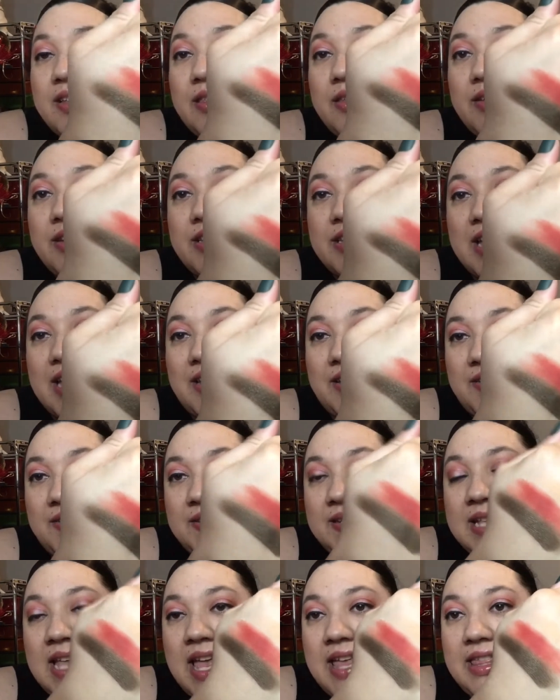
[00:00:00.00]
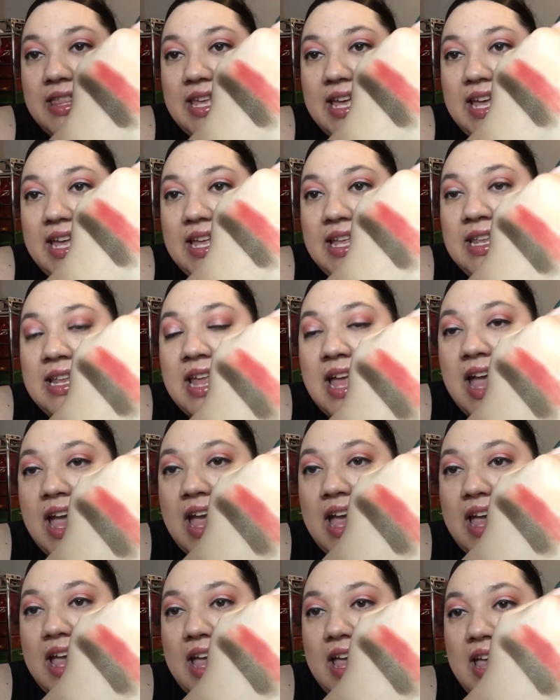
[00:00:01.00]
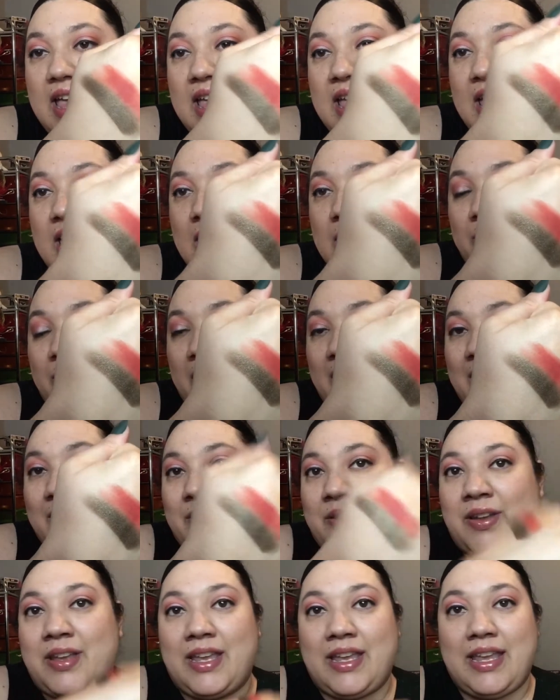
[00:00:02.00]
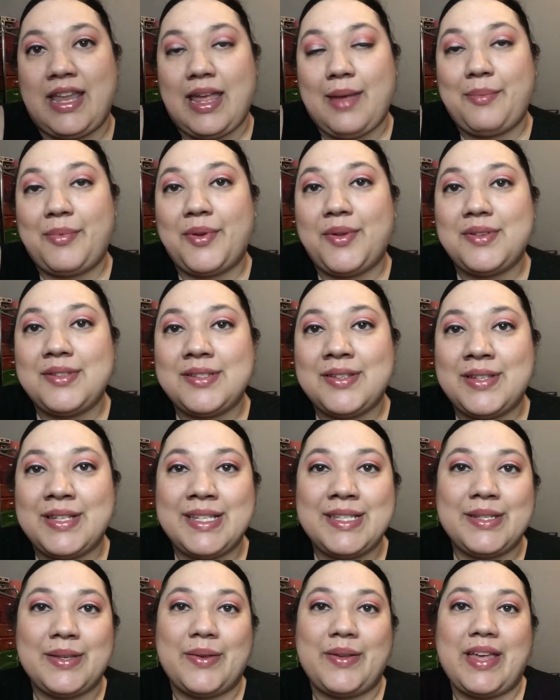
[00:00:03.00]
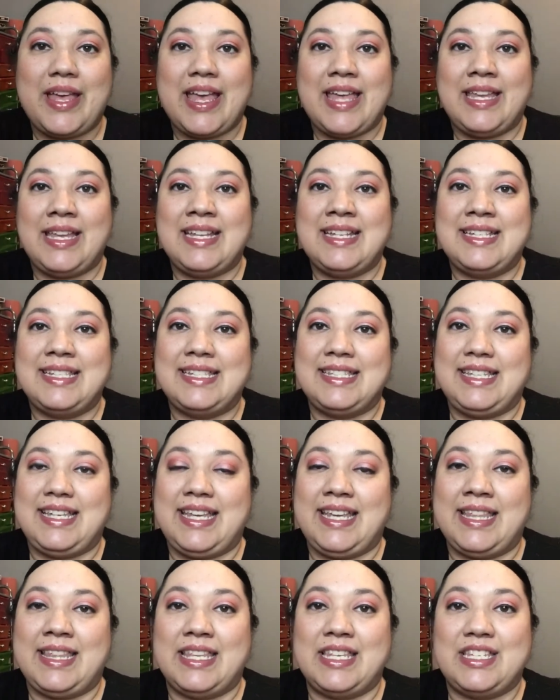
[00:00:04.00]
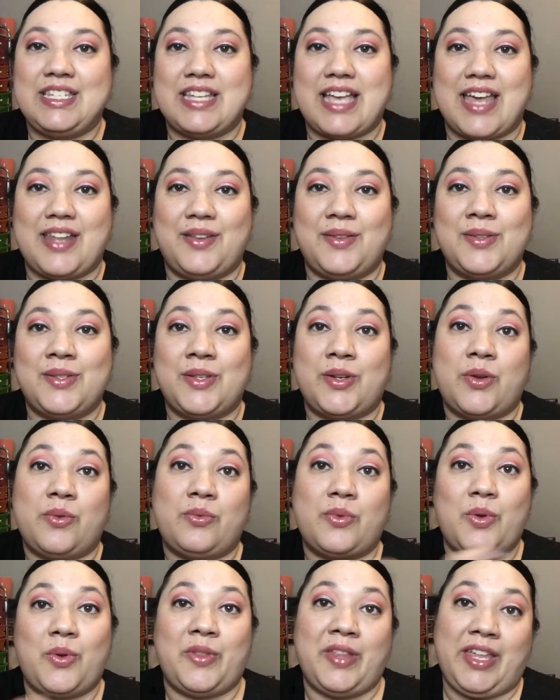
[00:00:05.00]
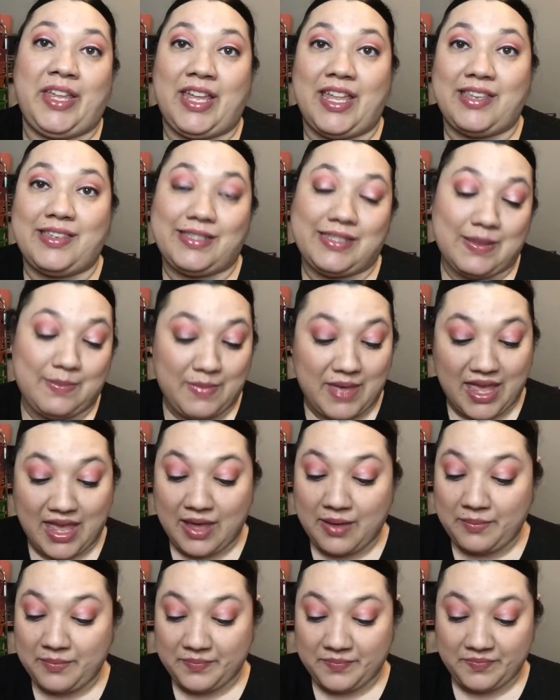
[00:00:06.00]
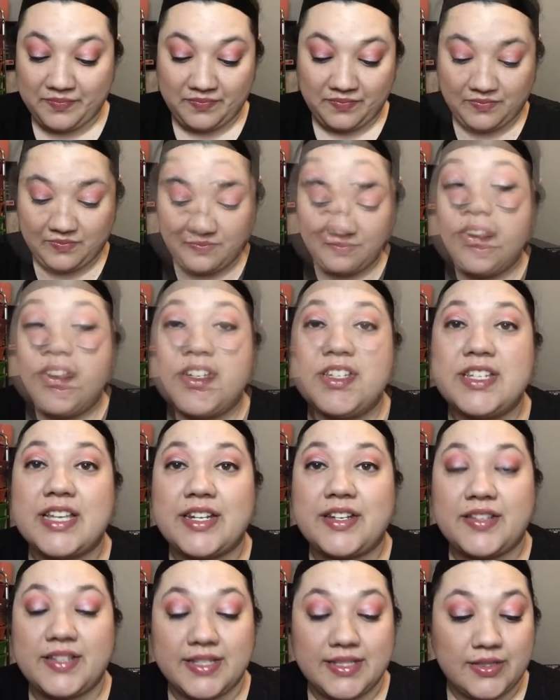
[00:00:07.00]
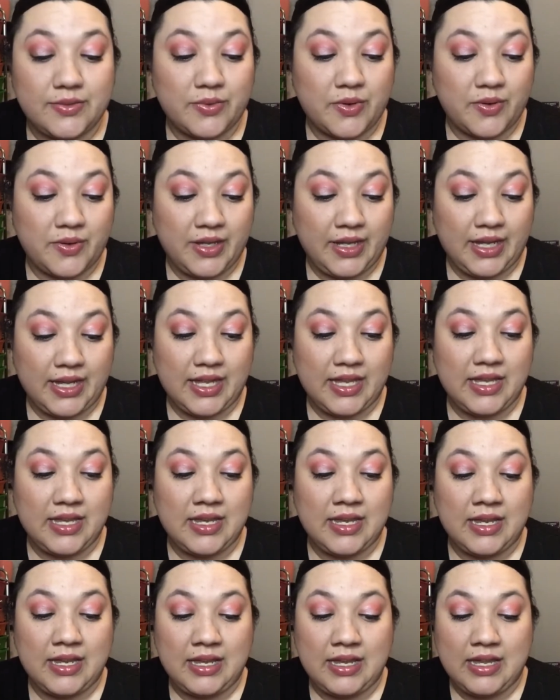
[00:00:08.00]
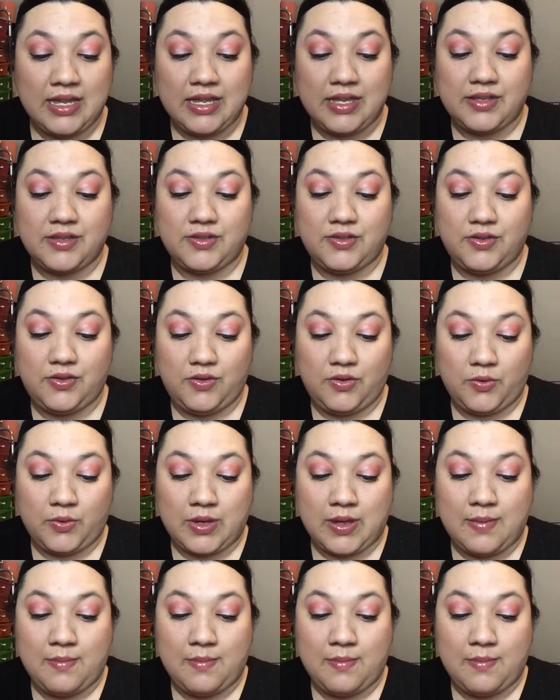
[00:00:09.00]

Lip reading: 3 shadows that I hit pan on in April, so let's go ahead and see the shadows that are rolling into May. So the first shadow that's rolling in to